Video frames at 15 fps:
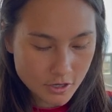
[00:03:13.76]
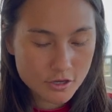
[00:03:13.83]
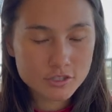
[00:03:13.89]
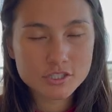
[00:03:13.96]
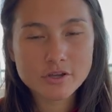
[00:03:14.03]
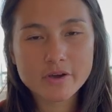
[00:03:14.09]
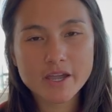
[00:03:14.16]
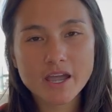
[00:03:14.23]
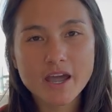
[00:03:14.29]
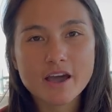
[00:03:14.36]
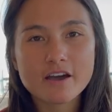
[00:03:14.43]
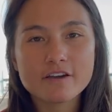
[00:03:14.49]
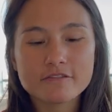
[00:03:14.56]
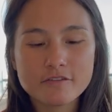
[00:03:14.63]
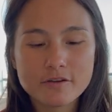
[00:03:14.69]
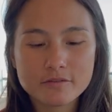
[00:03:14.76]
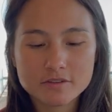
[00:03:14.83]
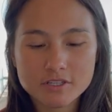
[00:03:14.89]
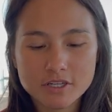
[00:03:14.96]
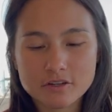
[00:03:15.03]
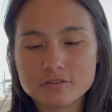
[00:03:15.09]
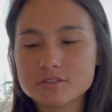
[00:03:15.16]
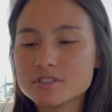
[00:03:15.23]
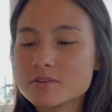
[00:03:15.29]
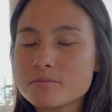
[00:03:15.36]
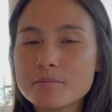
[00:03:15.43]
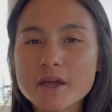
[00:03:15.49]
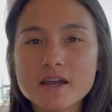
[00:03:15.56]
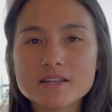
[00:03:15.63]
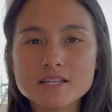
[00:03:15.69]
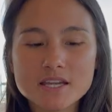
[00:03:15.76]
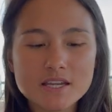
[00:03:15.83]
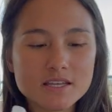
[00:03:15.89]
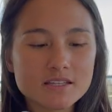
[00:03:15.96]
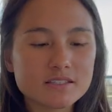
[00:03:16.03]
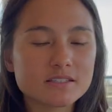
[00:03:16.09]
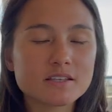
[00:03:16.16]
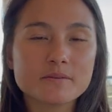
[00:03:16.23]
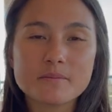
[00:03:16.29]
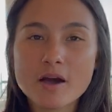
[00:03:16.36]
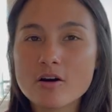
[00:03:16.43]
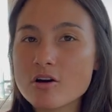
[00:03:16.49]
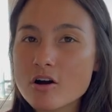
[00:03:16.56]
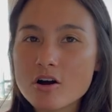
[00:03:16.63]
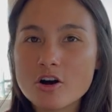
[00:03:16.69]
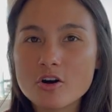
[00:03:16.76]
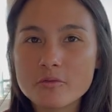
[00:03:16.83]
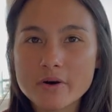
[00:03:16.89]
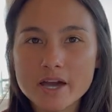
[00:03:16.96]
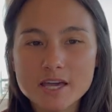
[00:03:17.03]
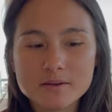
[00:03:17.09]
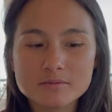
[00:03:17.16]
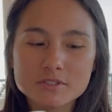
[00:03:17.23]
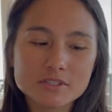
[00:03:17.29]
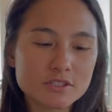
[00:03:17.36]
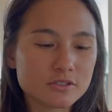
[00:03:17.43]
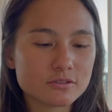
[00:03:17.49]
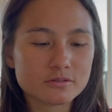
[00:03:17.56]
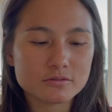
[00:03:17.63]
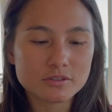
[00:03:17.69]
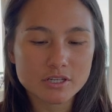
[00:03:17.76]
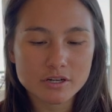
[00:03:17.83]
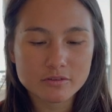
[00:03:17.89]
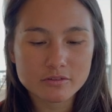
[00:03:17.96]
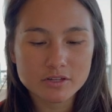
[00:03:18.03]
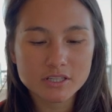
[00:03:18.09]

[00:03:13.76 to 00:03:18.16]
So I have, you know, some Band-Aids, some alcohol wipes to, you know,